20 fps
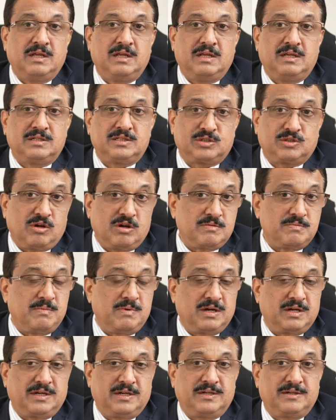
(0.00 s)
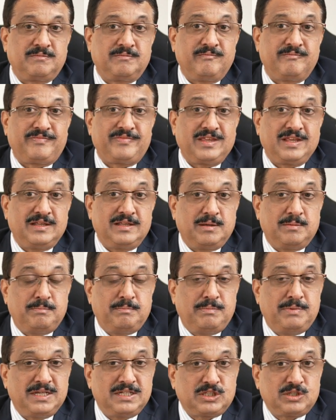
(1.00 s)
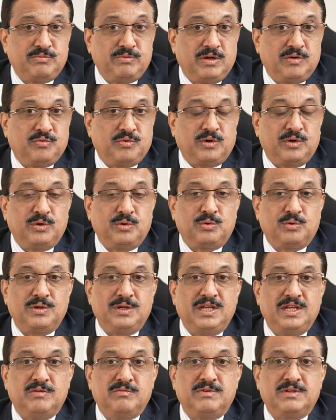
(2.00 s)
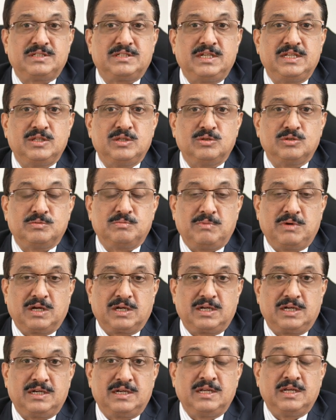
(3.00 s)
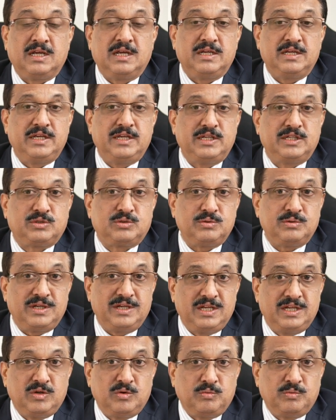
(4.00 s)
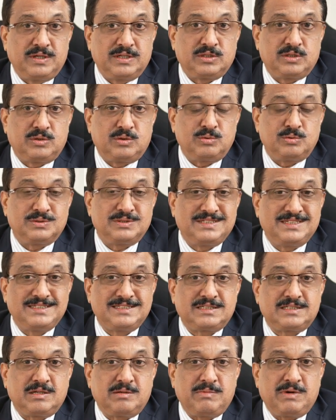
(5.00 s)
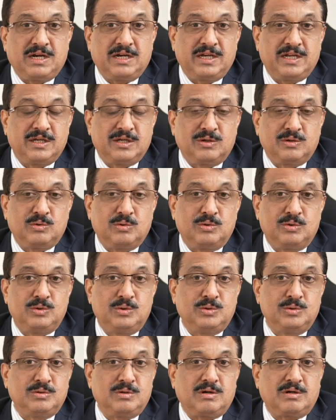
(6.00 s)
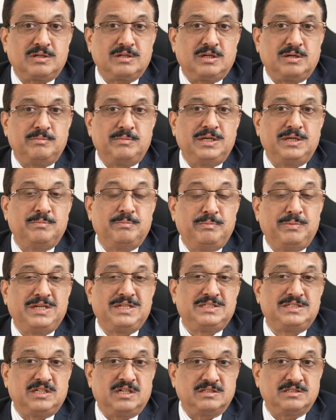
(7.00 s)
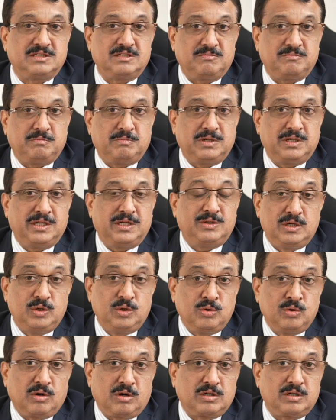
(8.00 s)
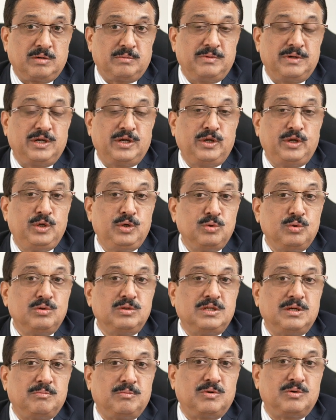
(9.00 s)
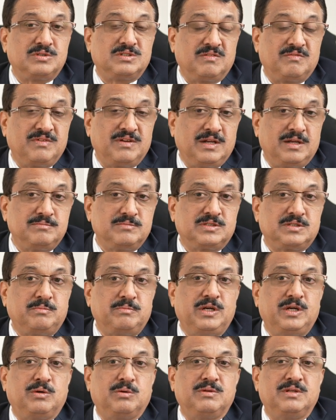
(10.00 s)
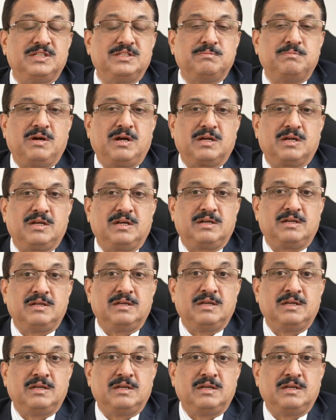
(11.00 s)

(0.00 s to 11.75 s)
stock market, the best way for you to invest in those markets is to invest through systematic route. Do not commit big chunks of money. Do not commit huge amounts of lump sum into this market.